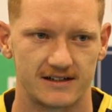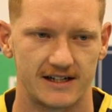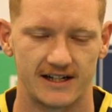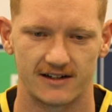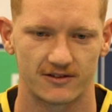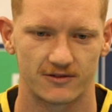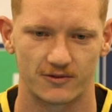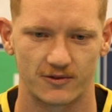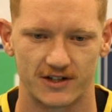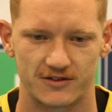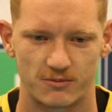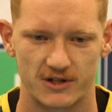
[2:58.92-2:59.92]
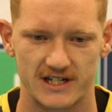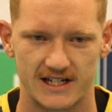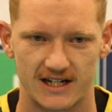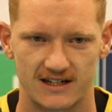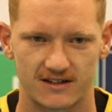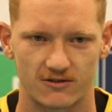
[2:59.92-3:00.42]
yeah, it's pretty
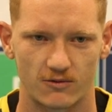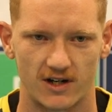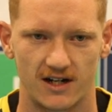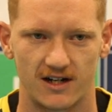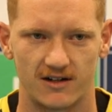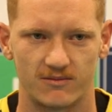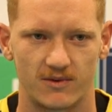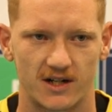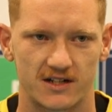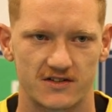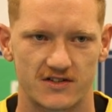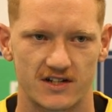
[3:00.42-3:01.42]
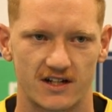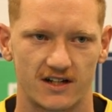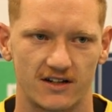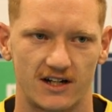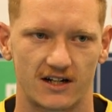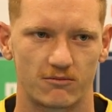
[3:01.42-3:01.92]
young. Um, I consider
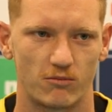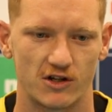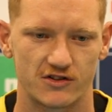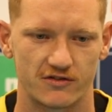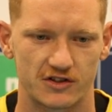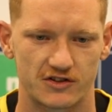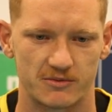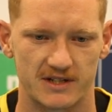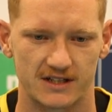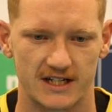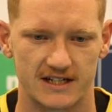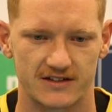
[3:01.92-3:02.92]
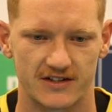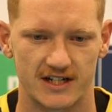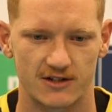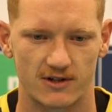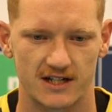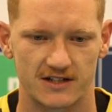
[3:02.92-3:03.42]
like most of us to be leaders
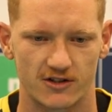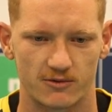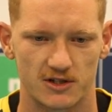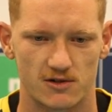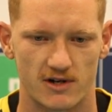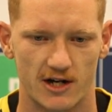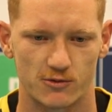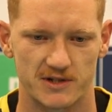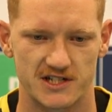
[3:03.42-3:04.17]
anyway, so we all help